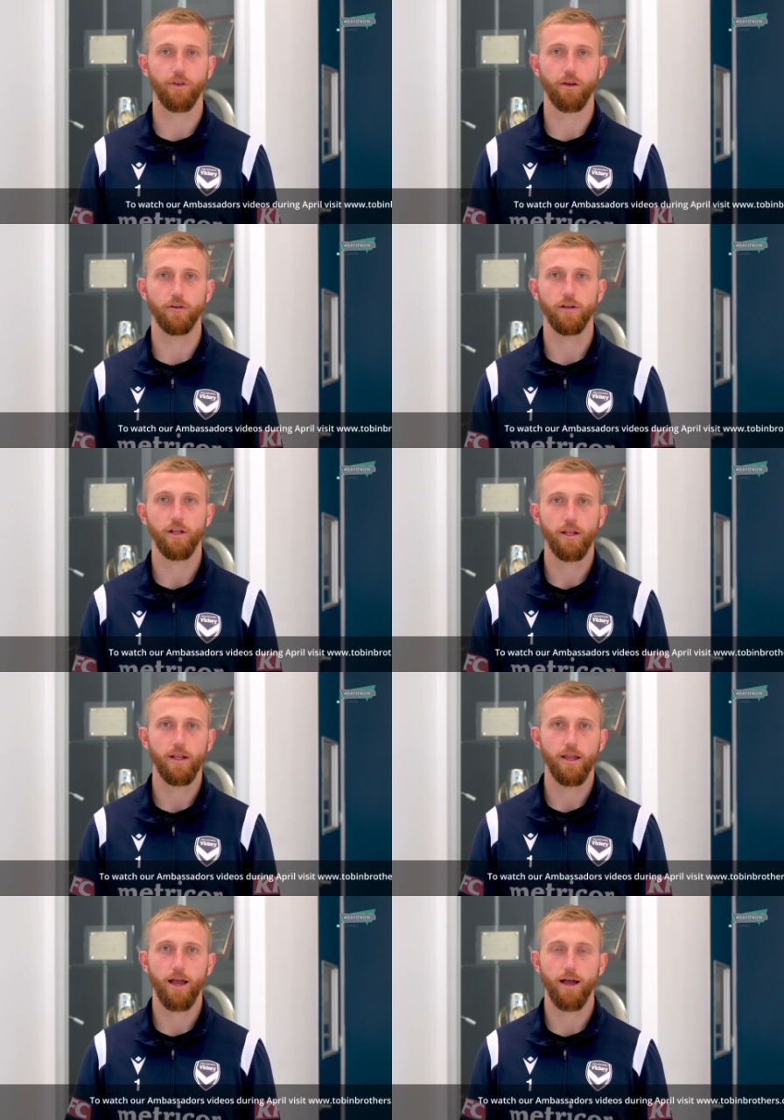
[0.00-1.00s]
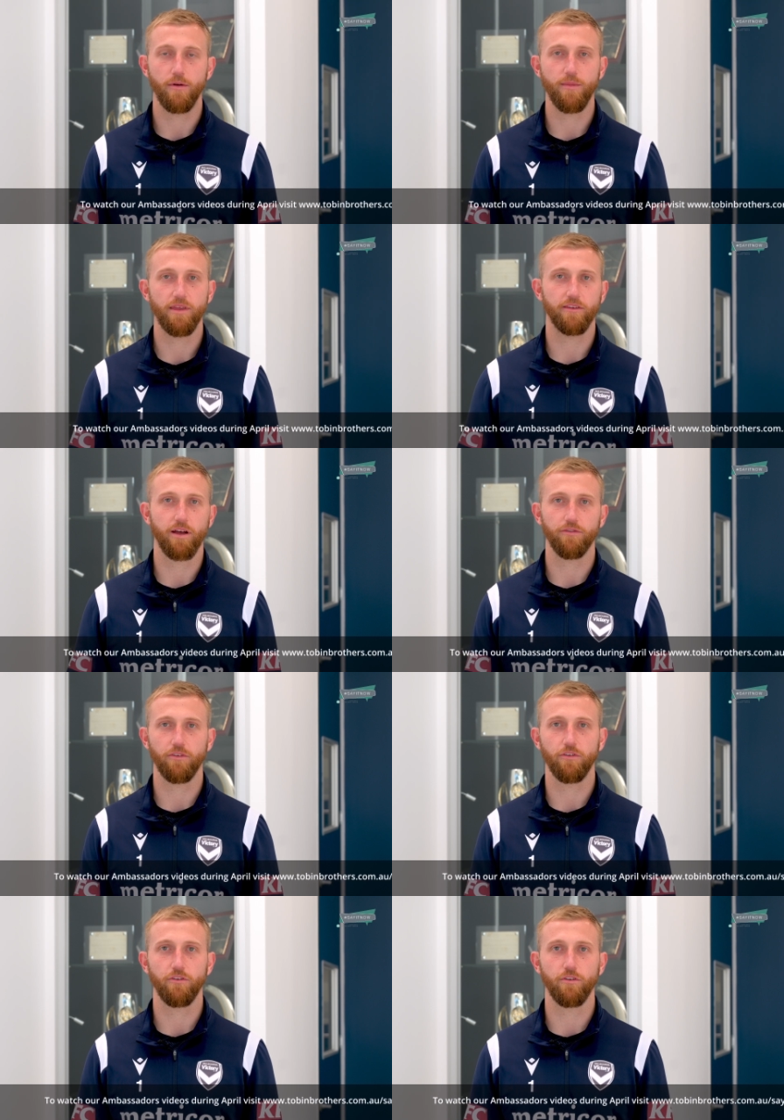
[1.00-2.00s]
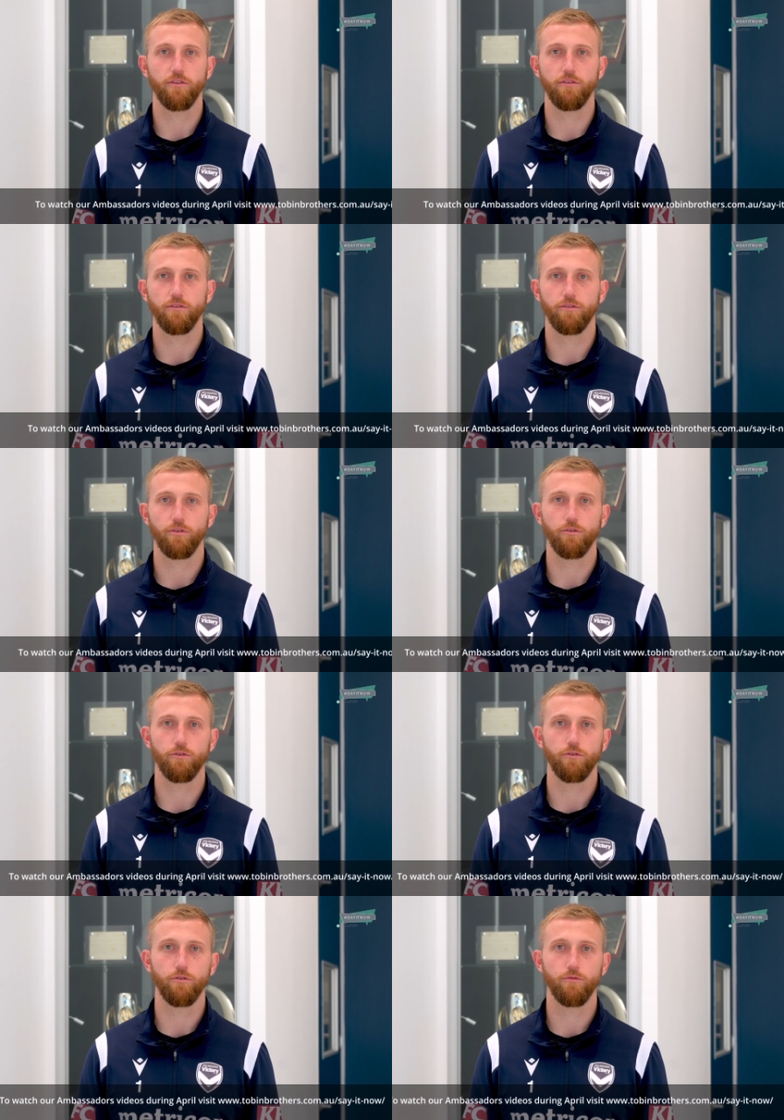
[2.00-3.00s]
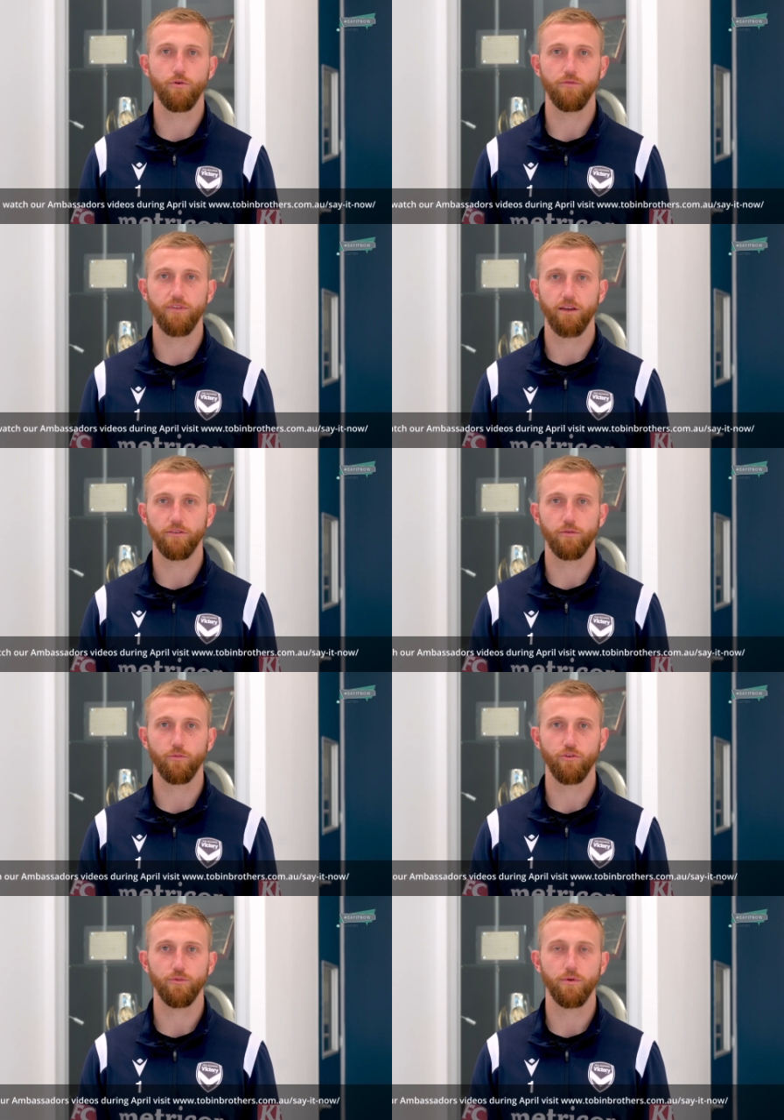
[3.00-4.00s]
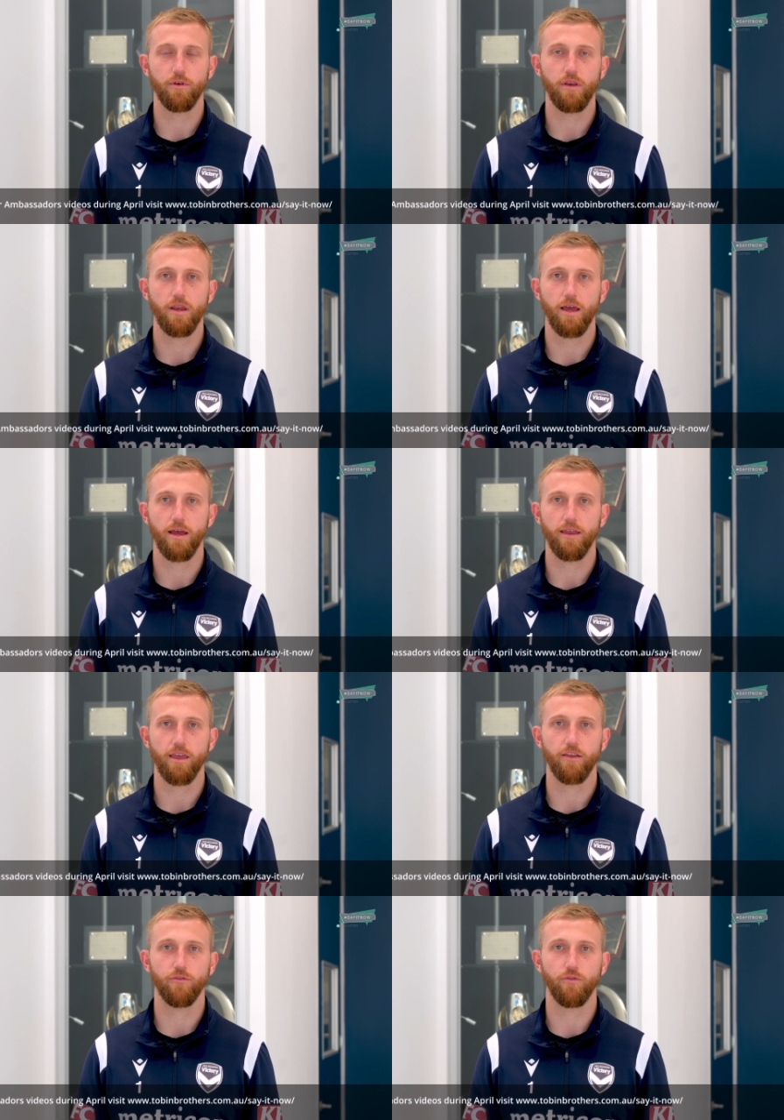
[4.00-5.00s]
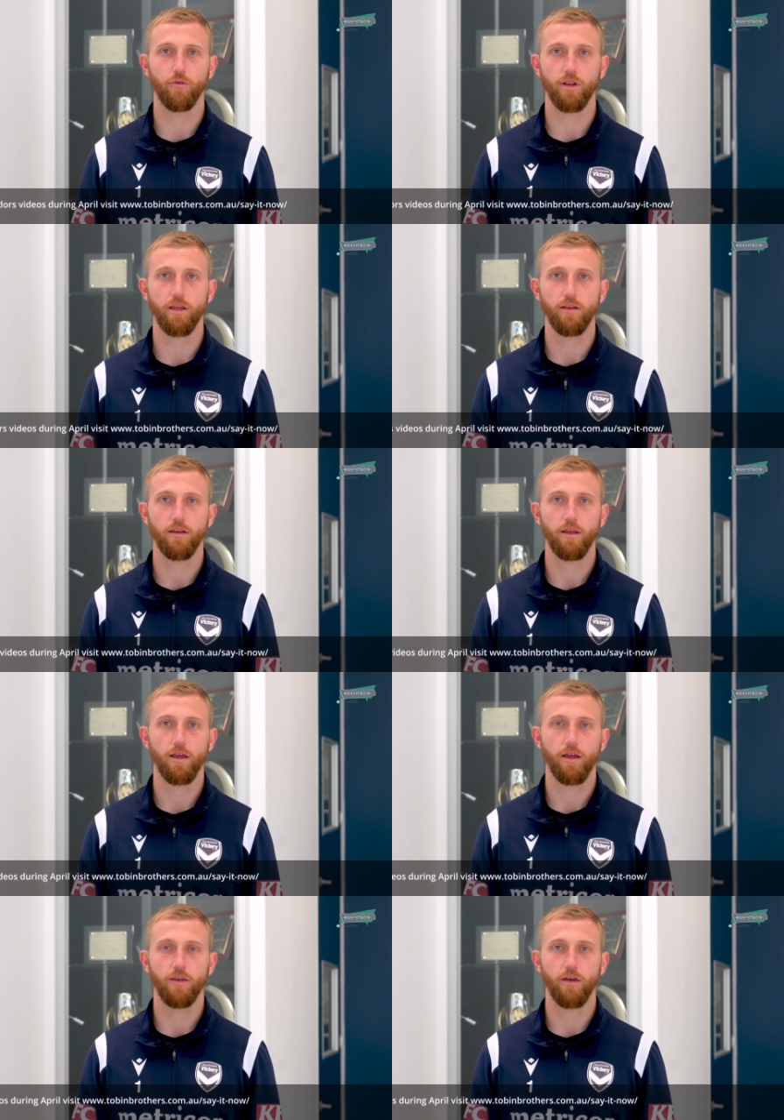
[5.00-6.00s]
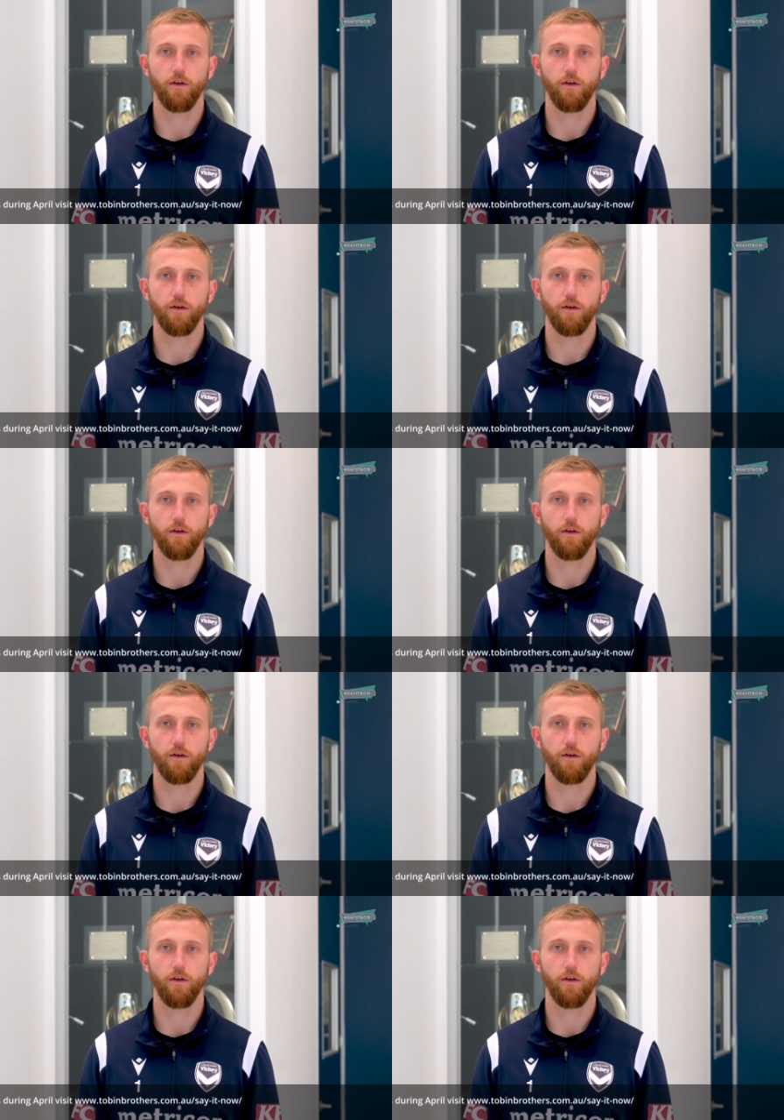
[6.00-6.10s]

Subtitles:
So we made the tough decision to move down to Brisbane at the age of 14. So